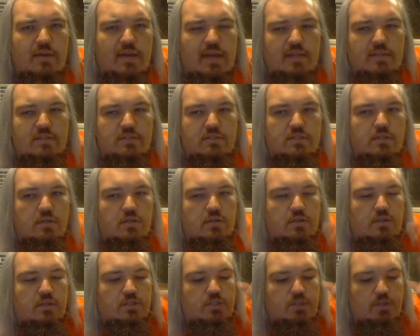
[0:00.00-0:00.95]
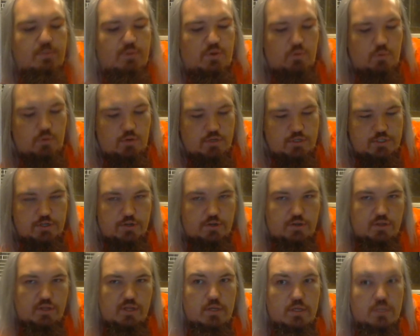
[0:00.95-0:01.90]
Insert legitimate award show
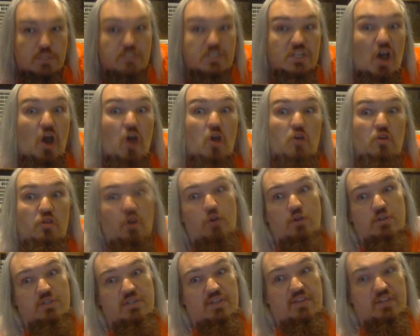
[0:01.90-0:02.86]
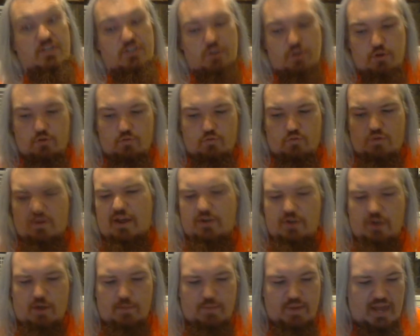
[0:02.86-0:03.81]
clip. So, those are the 2
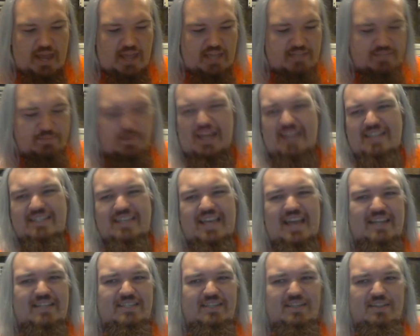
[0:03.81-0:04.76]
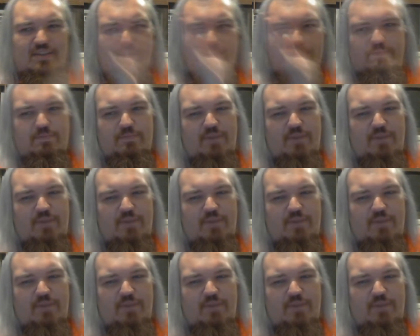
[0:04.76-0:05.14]
real nominees, but let's get to the,